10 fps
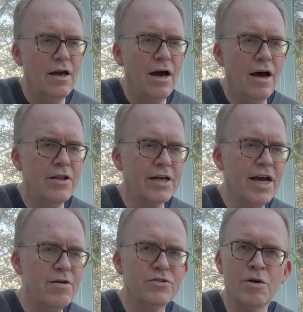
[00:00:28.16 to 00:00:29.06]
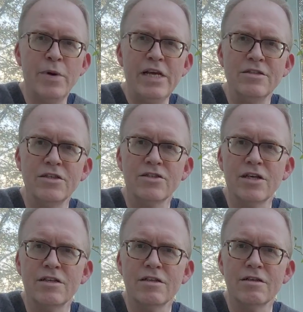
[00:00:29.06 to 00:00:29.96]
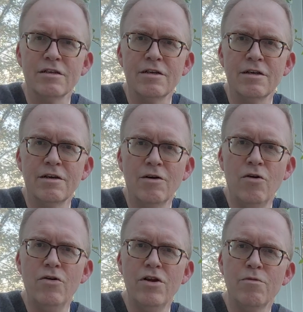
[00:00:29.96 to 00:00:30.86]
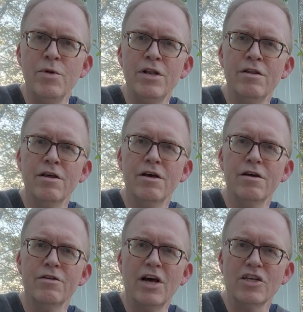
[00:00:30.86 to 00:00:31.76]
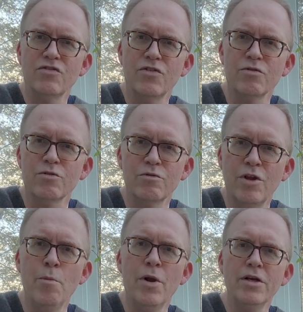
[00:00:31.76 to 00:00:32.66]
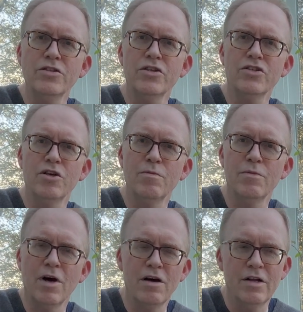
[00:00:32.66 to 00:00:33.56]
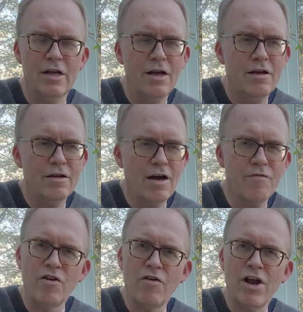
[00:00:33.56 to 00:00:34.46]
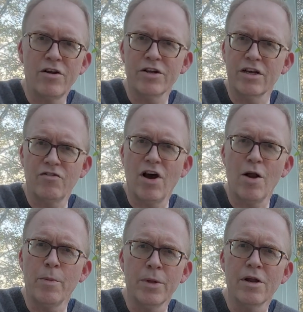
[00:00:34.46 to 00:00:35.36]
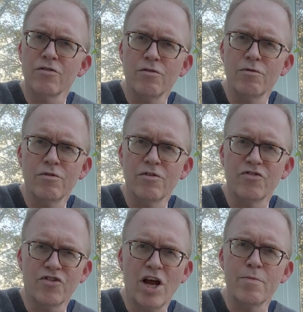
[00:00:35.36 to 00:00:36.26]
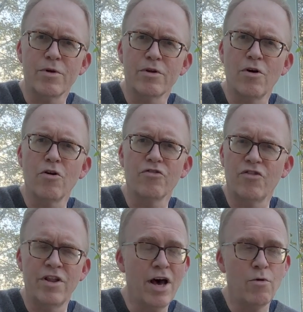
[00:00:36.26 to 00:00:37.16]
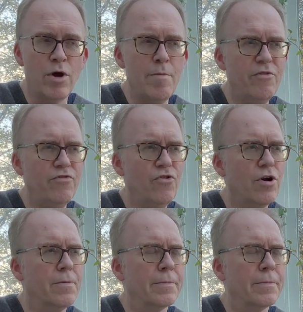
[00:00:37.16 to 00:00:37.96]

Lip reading: And the guy was amazed. He said, "Oh, you mean the Nashville numbering system? I've never heard a guitar player describe chords in that way before."